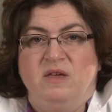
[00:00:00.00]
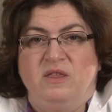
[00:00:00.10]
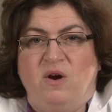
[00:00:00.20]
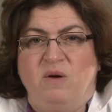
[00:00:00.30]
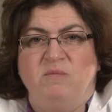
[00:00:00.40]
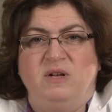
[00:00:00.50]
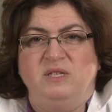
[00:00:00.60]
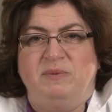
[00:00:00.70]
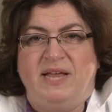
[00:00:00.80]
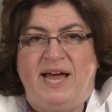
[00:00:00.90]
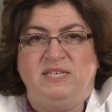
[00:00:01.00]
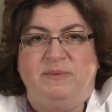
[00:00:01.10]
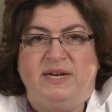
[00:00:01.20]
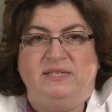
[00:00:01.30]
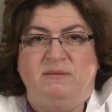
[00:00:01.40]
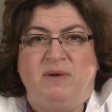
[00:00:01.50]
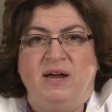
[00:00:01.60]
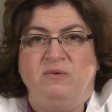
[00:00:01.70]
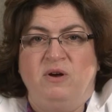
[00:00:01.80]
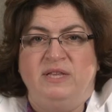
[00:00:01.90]
There are multiple aspects in
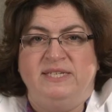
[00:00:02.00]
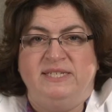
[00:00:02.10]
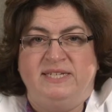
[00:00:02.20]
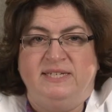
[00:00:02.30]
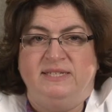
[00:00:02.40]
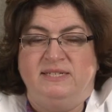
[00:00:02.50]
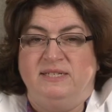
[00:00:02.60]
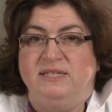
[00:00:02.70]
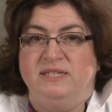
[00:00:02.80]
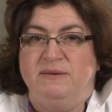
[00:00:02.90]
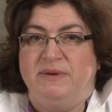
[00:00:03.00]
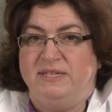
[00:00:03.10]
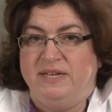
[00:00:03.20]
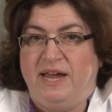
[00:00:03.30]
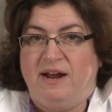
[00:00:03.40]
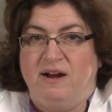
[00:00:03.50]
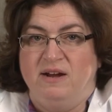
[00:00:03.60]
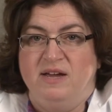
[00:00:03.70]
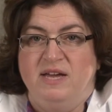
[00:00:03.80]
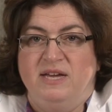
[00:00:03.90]
my role as a dentist in team-based care.
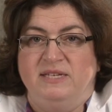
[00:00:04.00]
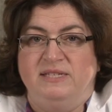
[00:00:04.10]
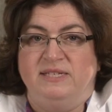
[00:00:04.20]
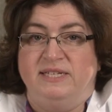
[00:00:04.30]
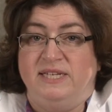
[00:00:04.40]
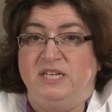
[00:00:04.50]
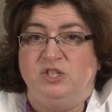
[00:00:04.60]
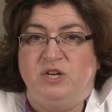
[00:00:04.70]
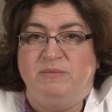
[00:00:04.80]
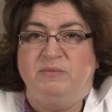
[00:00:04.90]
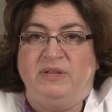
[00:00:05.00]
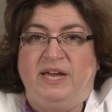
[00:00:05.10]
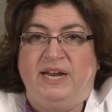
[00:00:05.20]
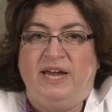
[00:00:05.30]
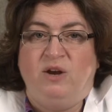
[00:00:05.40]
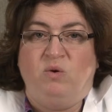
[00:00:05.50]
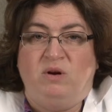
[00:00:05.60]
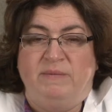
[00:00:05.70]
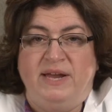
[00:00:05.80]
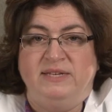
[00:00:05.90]
Since I teach treatment planning and
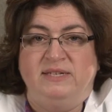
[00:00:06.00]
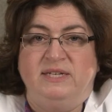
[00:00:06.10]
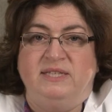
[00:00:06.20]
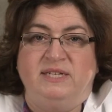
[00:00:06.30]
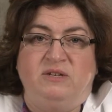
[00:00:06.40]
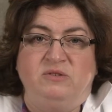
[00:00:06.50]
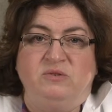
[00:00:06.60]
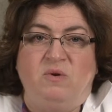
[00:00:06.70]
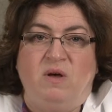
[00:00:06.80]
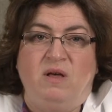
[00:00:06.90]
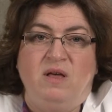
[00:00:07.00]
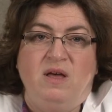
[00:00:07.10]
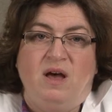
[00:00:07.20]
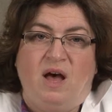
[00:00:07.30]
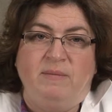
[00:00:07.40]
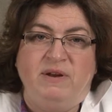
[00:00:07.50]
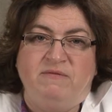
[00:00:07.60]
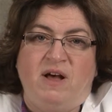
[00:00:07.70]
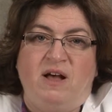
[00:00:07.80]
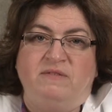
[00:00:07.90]
oral medicine at the dental school, I'm
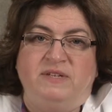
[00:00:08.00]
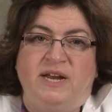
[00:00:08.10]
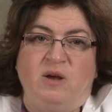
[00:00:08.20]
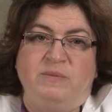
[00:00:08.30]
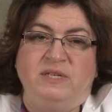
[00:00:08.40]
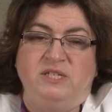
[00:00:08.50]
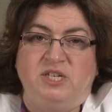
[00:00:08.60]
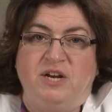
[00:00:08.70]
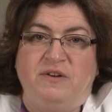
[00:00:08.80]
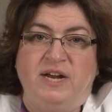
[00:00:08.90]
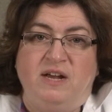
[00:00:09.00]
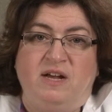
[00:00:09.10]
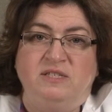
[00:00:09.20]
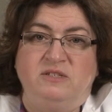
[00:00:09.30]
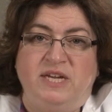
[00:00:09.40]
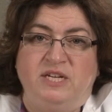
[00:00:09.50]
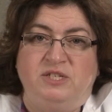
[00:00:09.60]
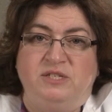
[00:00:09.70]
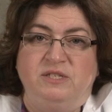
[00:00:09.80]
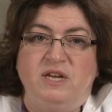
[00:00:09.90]
involved in helping to generate
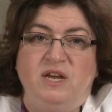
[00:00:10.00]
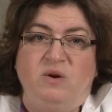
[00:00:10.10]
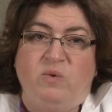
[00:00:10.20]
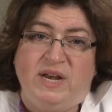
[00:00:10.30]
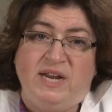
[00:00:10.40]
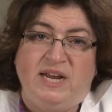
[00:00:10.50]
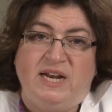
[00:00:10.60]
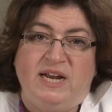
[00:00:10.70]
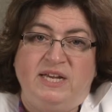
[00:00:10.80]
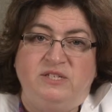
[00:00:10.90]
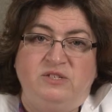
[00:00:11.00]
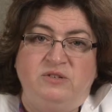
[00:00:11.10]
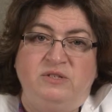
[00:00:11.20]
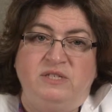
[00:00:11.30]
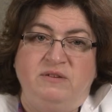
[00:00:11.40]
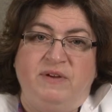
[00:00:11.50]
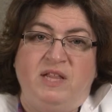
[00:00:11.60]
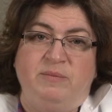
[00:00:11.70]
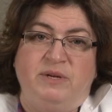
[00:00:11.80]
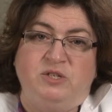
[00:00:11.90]
consultations when needed as students
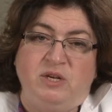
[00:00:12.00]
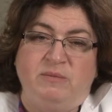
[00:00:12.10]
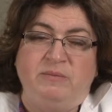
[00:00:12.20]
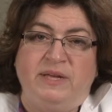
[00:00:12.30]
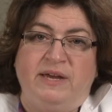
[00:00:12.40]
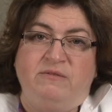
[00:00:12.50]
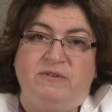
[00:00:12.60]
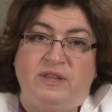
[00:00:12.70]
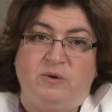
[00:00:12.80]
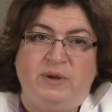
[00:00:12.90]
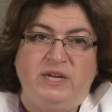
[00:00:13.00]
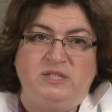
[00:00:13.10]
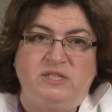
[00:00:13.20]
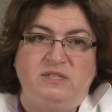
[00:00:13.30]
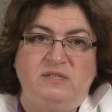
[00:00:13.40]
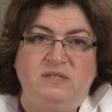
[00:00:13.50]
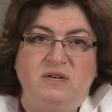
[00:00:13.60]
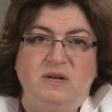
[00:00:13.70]
develop a treatment plan for their patients.